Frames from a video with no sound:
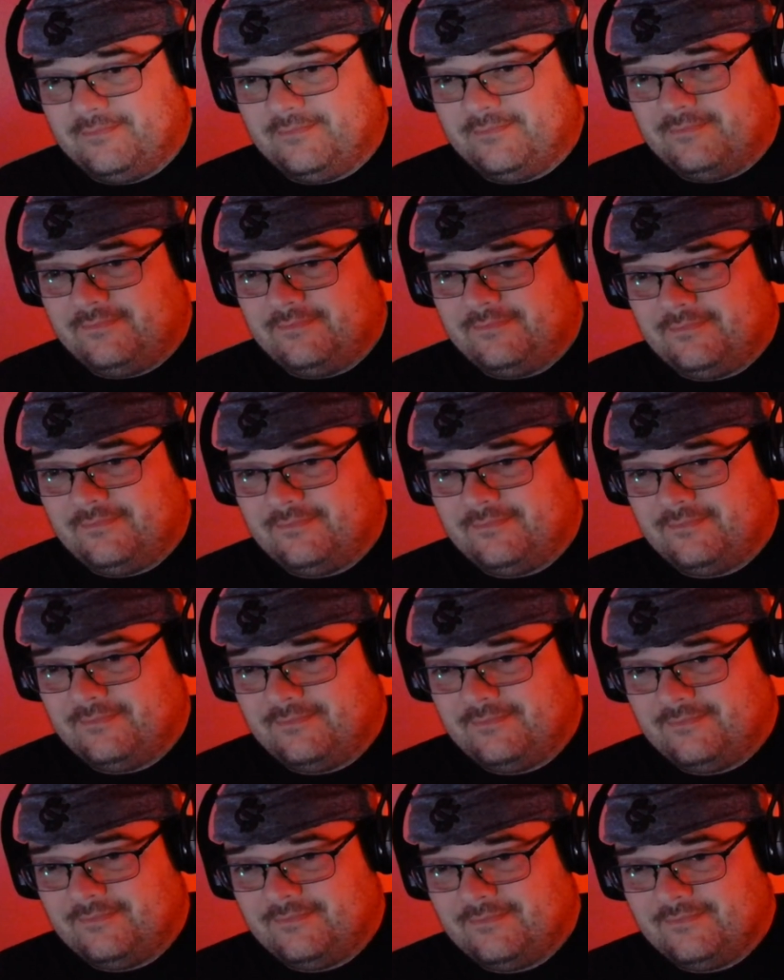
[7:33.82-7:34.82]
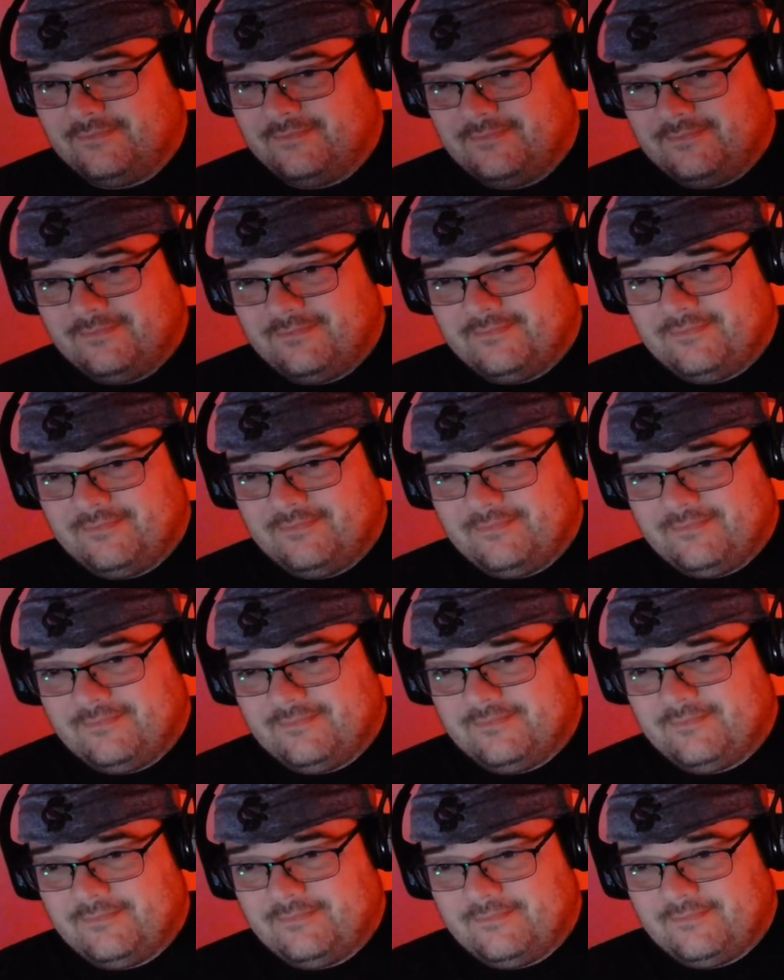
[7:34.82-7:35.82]

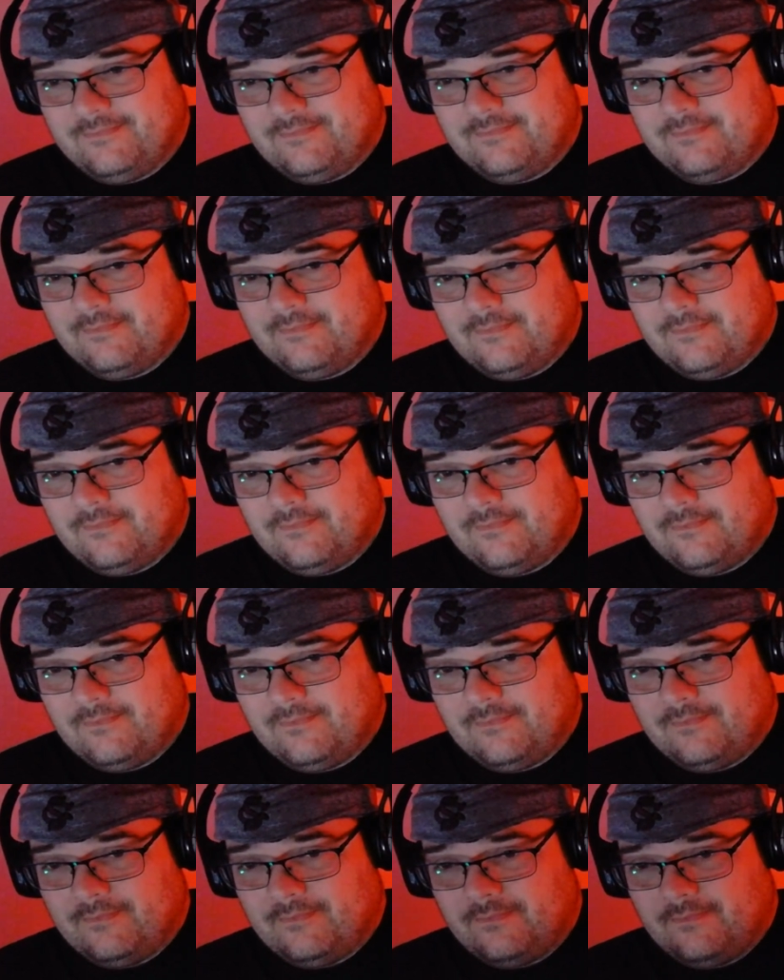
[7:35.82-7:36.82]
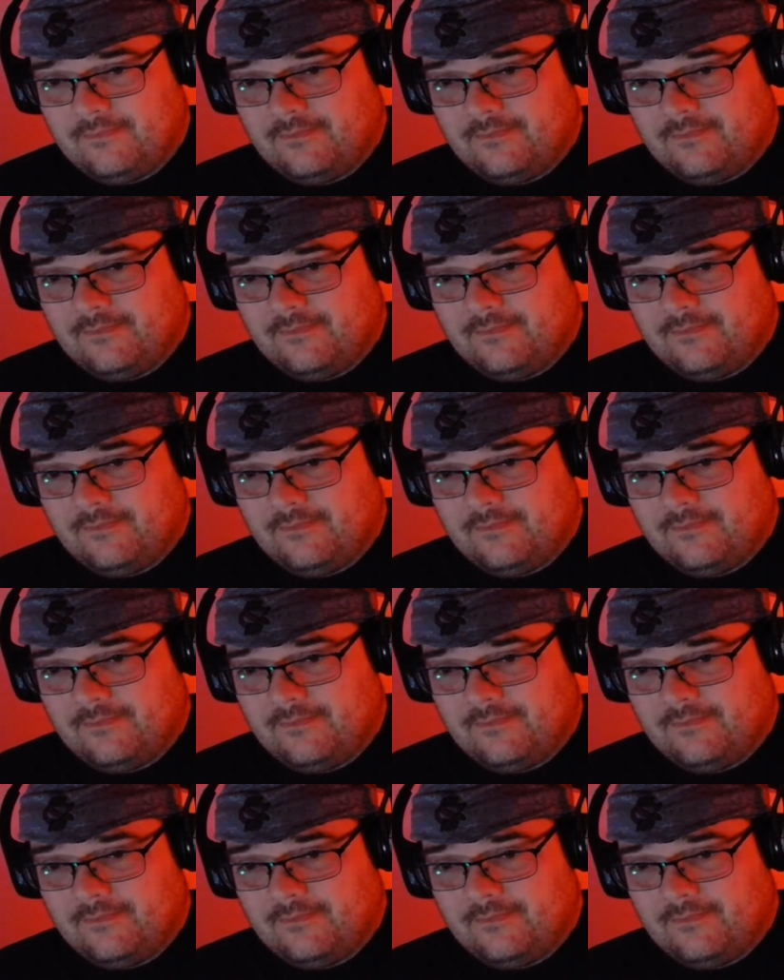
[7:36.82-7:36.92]
[no speech]